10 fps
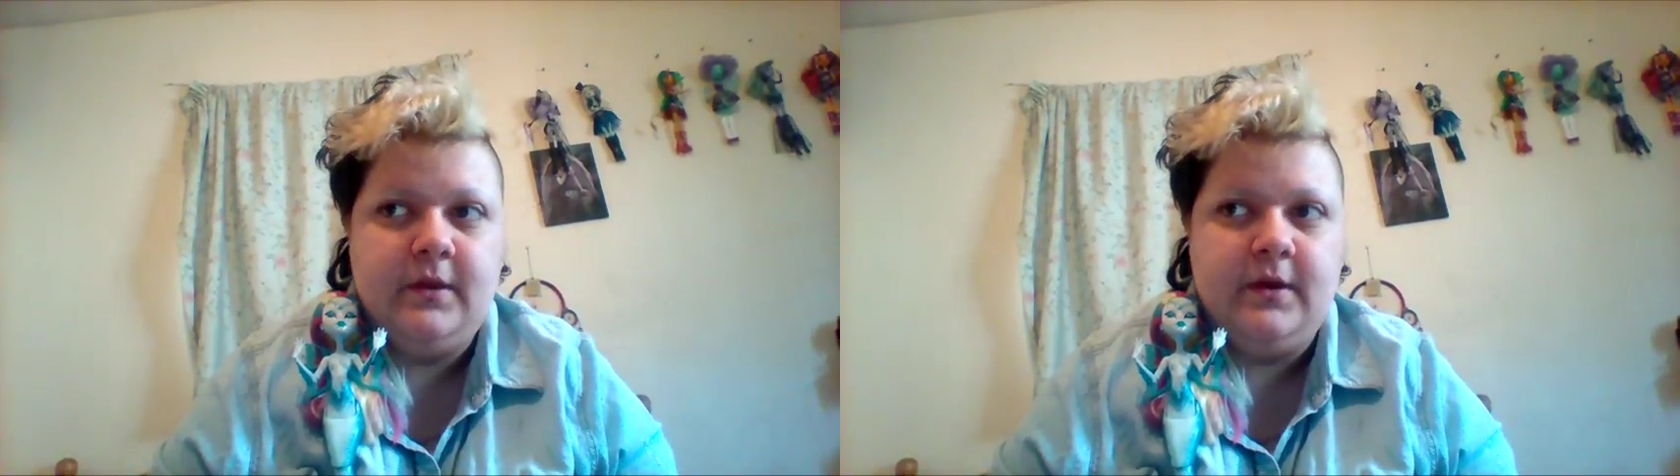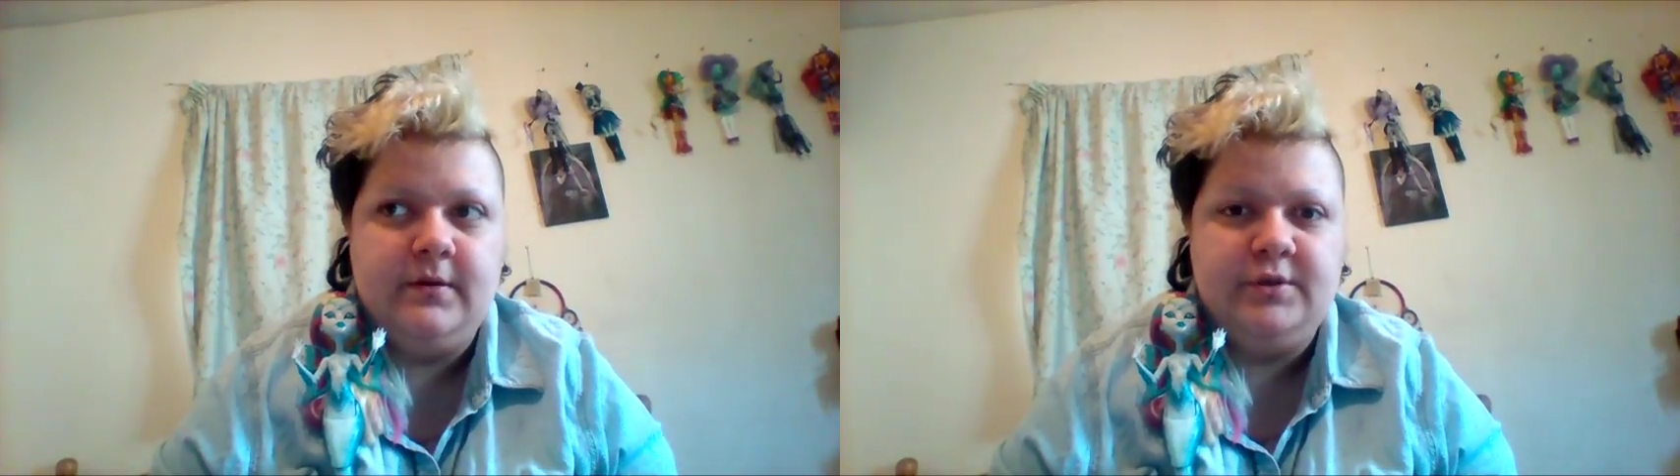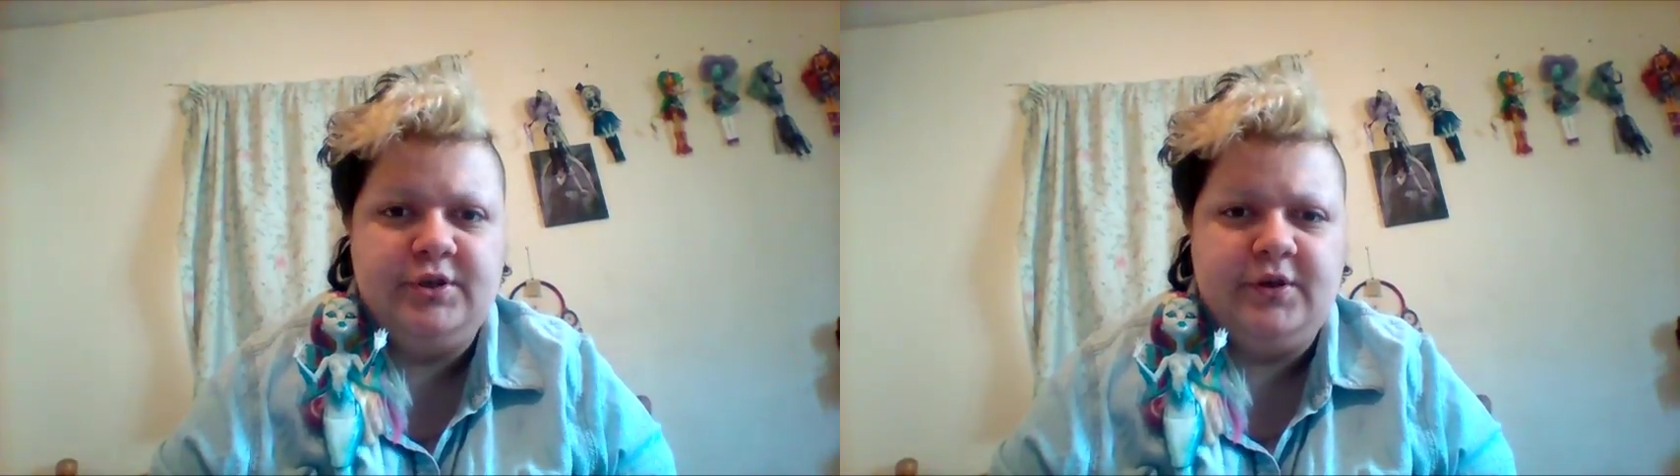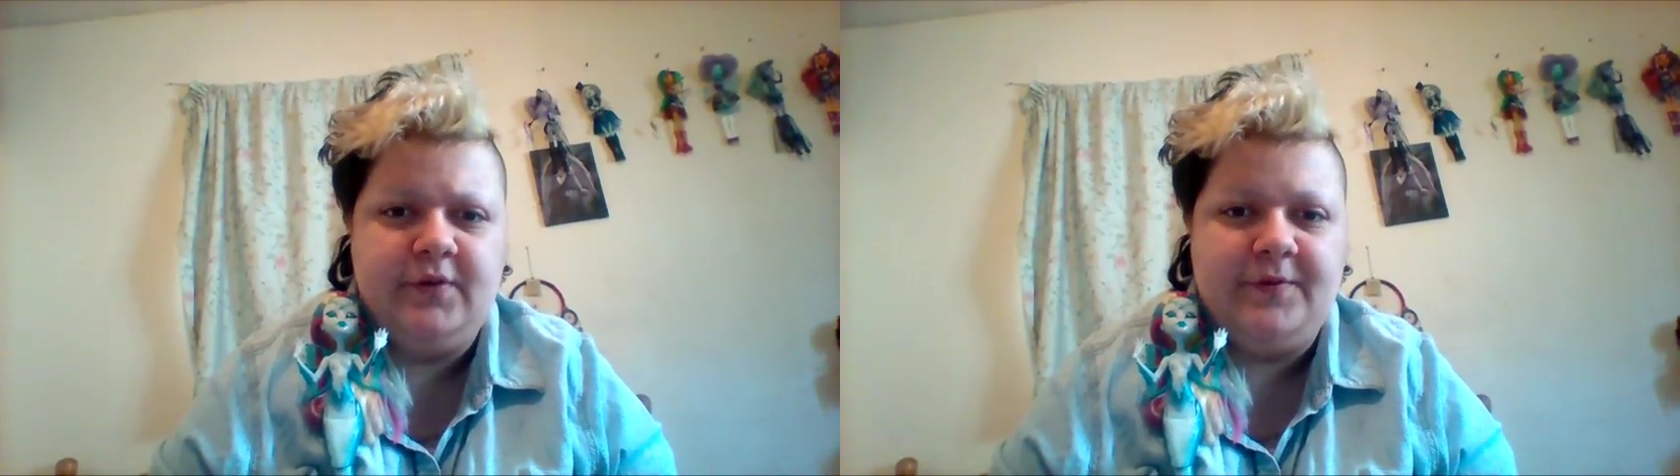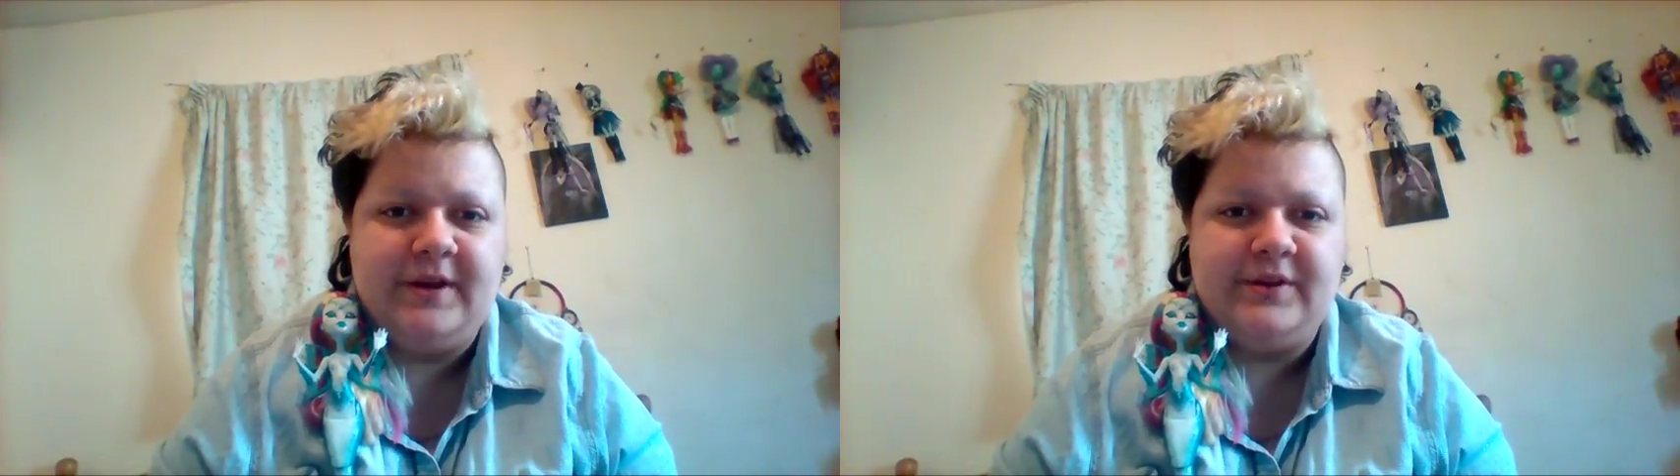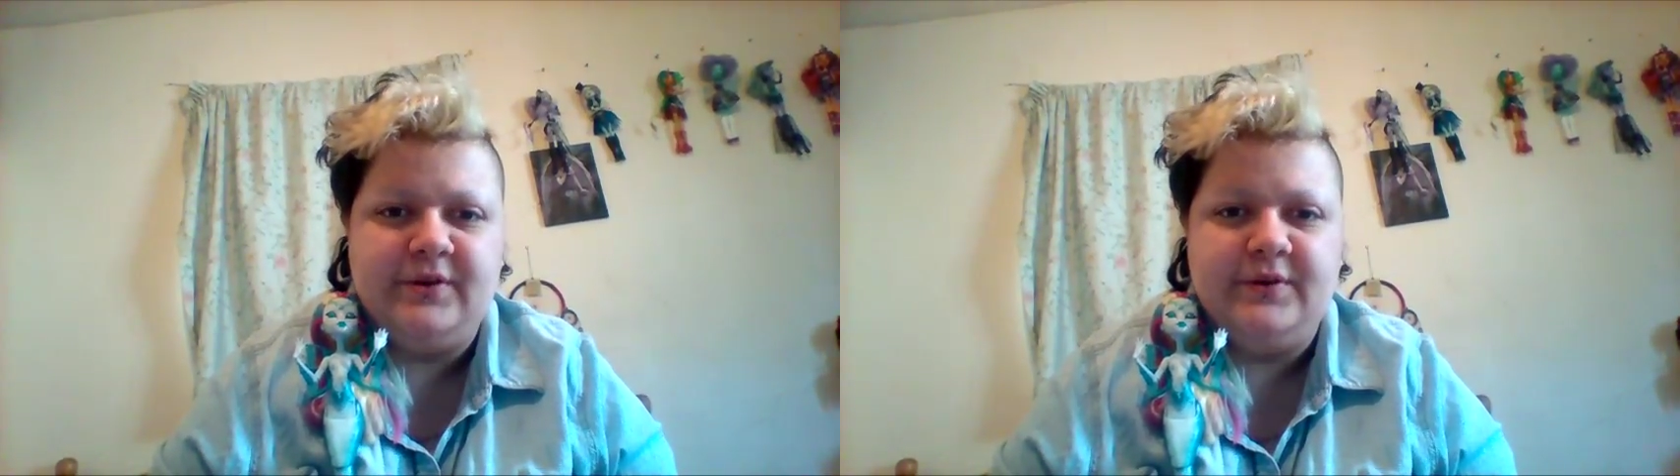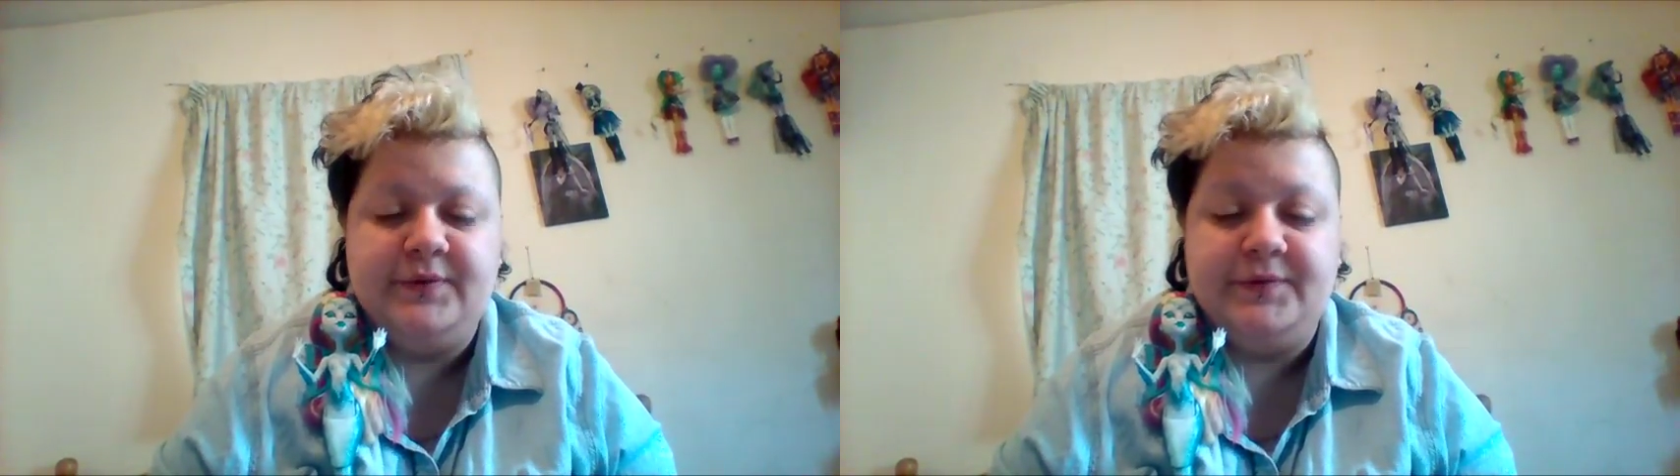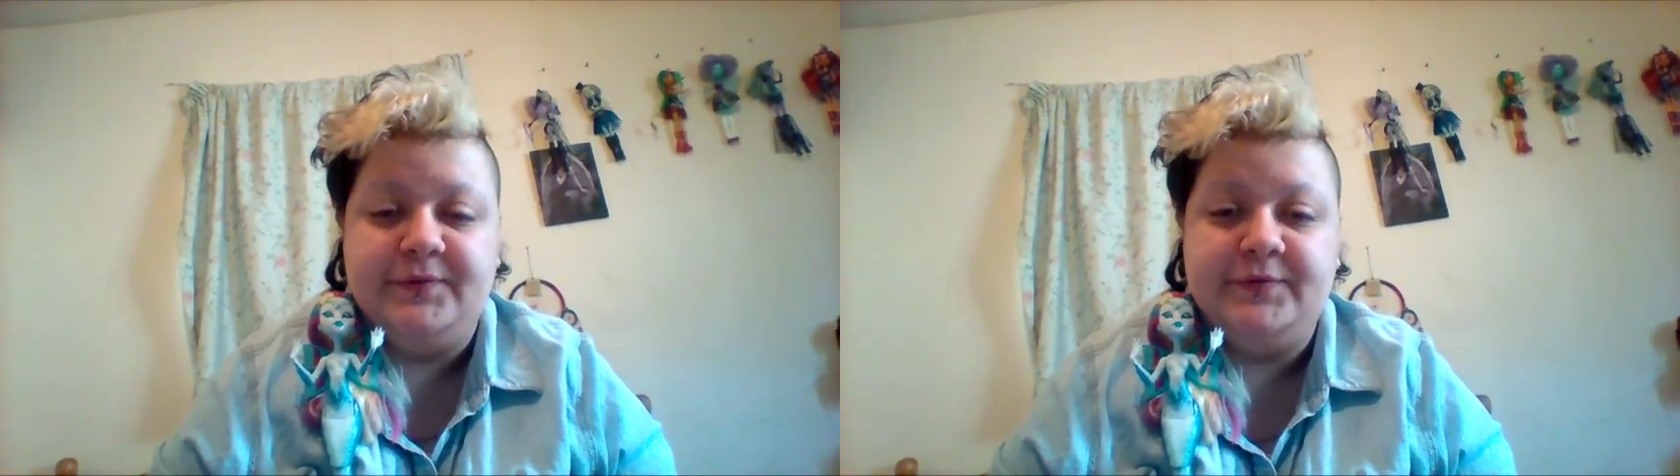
uh, due to the fact of